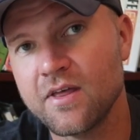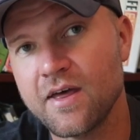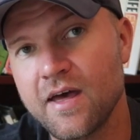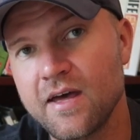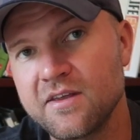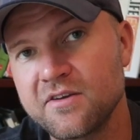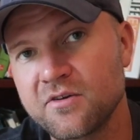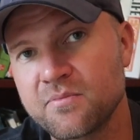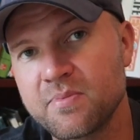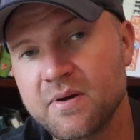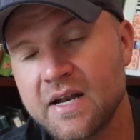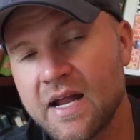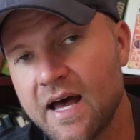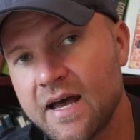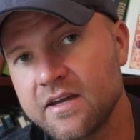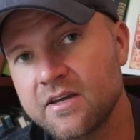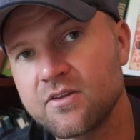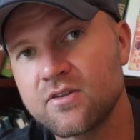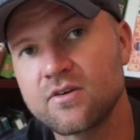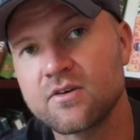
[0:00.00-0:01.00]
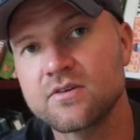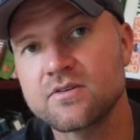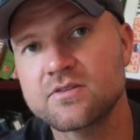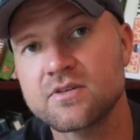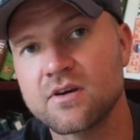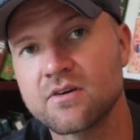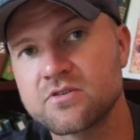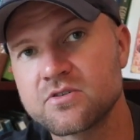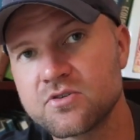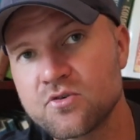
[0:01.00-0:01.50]
that your binoculars
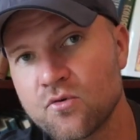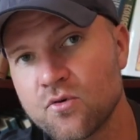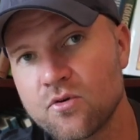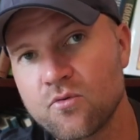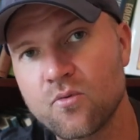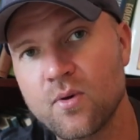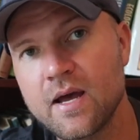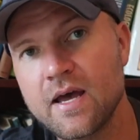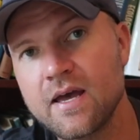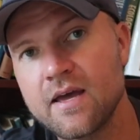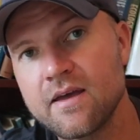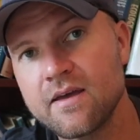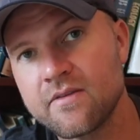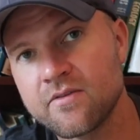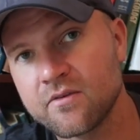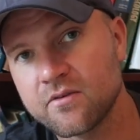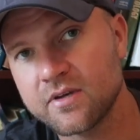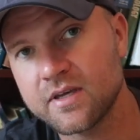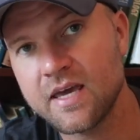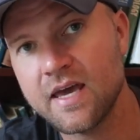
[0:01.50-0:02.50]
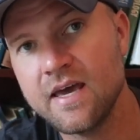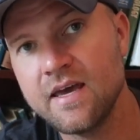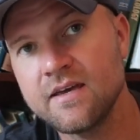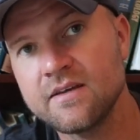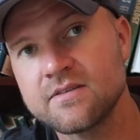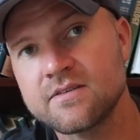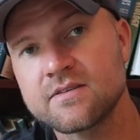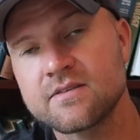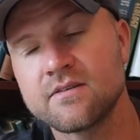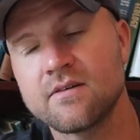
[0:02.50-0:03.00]
are stored away in their
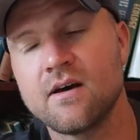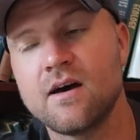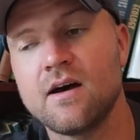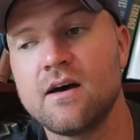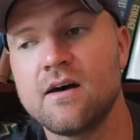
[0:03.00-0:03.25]
case,